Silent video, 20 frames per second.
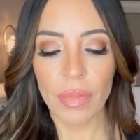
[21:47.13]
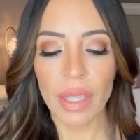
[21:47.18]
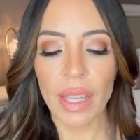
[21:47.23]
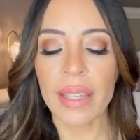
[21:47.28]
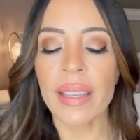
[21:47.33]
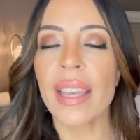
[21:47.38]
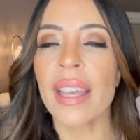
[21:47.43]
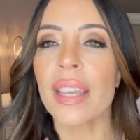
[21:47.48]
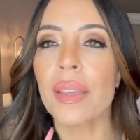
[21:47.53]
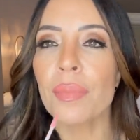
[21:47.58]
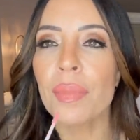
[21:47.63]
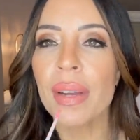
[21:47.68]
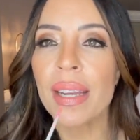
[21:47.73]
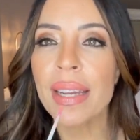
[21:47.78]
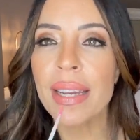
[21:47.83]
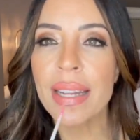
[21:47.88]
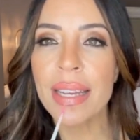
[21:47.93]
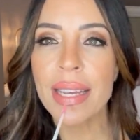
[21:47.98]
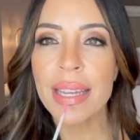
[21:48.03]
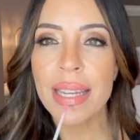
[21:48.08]
came right
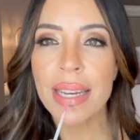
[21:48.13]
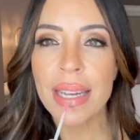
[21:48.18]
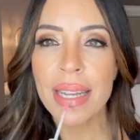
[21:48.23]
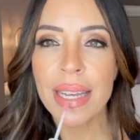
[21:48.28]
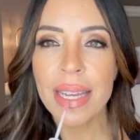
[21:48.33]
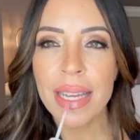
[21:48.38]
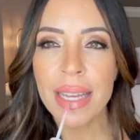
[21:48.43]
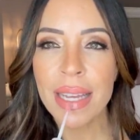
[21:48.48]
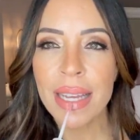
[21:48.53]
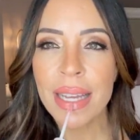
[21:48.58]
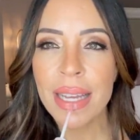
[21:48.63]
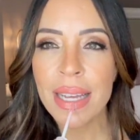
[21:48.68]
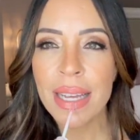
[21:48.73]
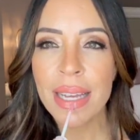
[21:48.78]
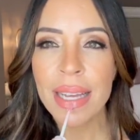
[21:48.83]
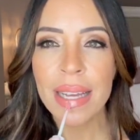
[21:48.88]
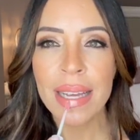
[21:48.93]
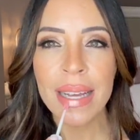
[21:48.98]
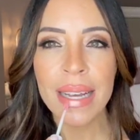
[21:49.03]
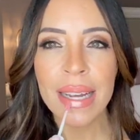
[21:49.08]
in,
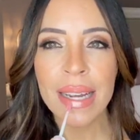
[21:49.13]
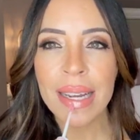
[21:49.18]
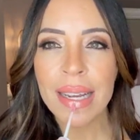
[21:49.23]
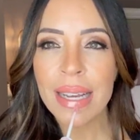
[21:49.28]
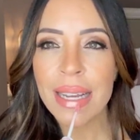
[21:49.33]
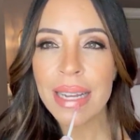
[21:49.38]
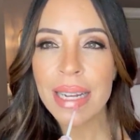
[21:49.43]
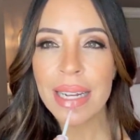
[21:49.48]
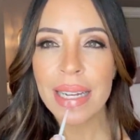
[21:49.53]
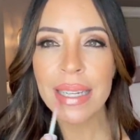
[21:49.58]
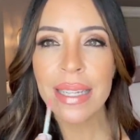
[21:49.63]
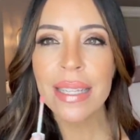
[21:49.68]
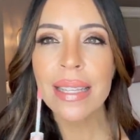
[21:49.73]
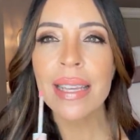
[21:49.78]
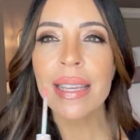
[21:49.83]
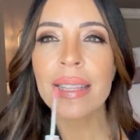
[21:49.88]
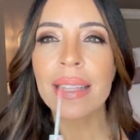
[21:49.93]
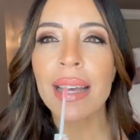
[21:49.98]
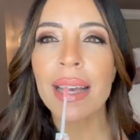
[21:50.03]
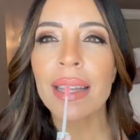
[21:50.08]
just
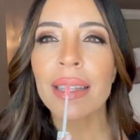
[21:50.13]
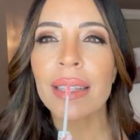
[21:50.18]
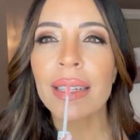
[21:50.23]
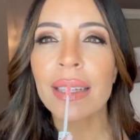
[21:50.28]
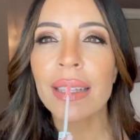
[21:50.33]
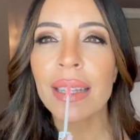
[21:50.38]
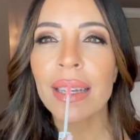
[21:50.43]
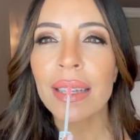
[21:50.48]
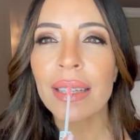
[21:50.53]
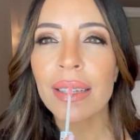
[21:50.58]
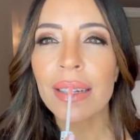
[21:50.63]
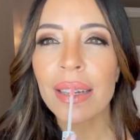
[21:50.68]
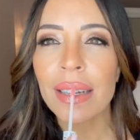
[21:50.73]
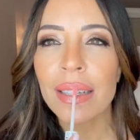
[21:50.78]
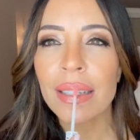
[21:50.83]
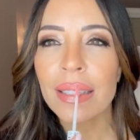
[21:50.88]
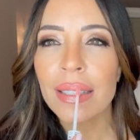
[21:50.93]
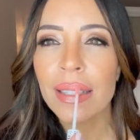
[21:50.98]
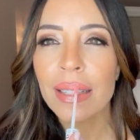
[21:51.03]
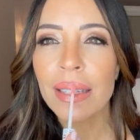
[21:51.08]
like that. Look at that, you
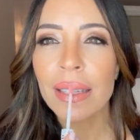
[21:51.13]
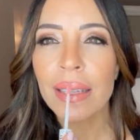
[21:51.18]
guys.